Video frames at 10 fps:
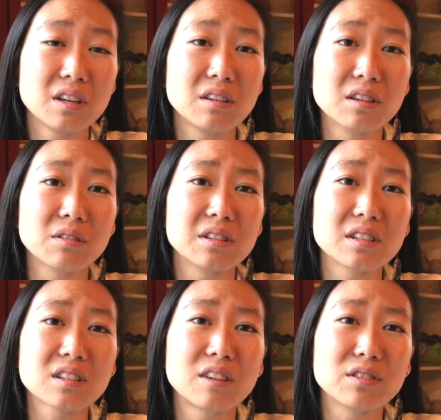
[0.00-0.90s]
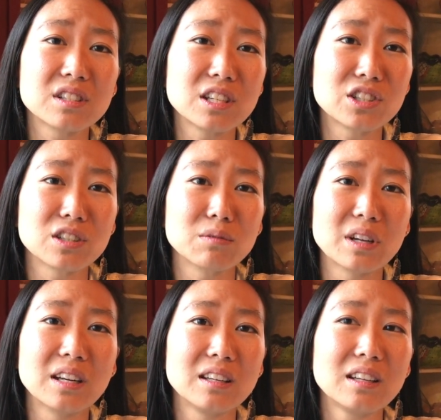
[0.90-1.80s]
and this conversation
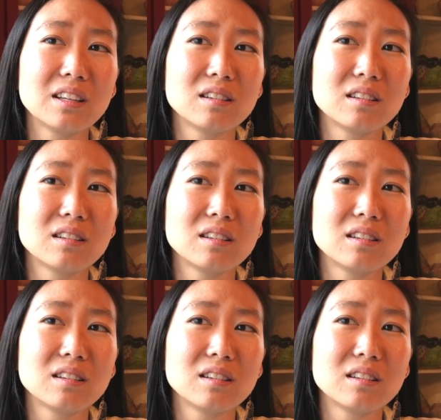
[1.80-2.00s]
when,